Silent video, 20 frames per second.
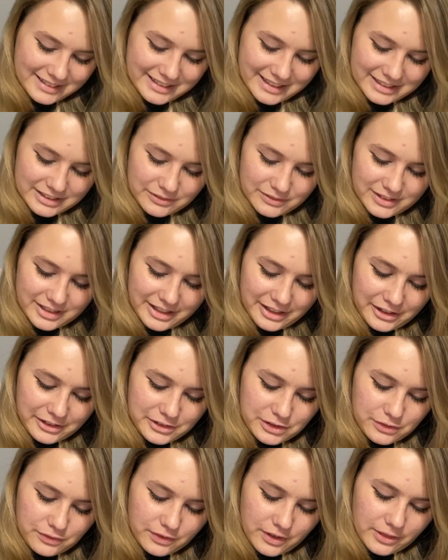I'd like to rely on
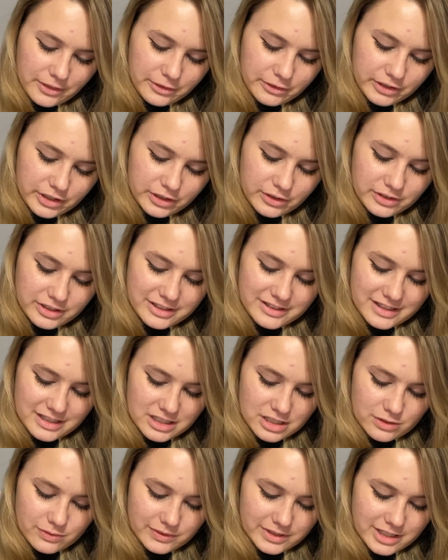you for other critical
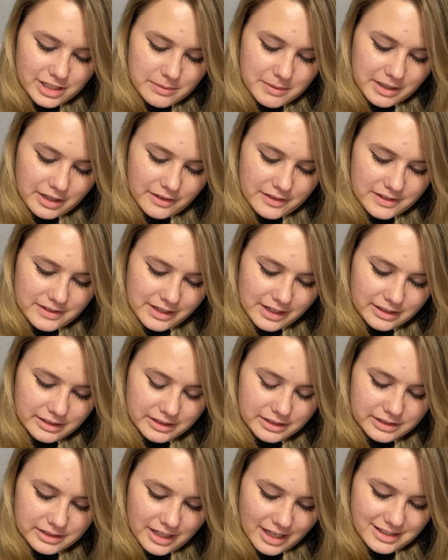decisions we'll need to make on this
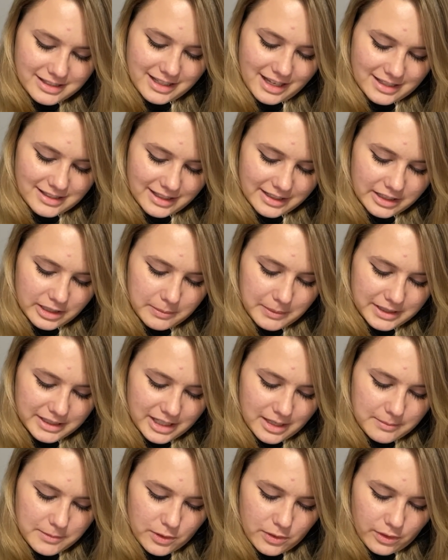island. Yes, yes, I hereby
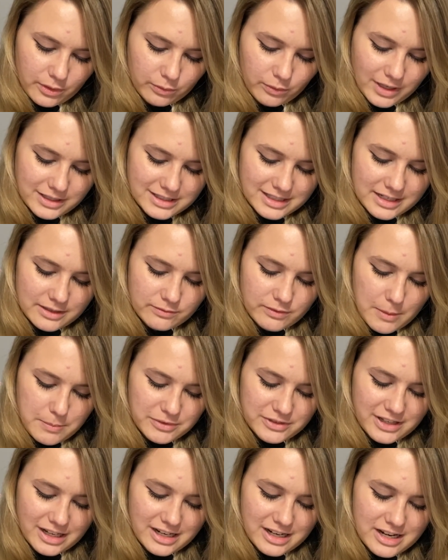name you the resident
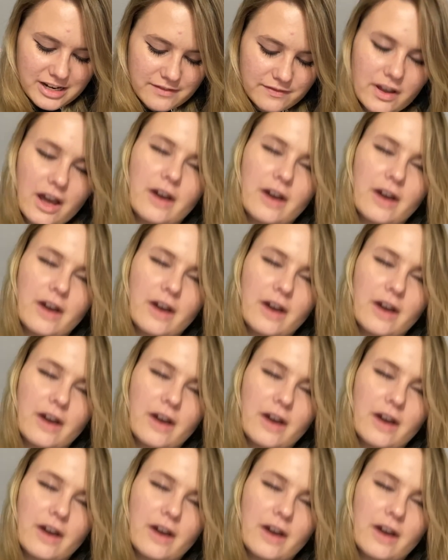representative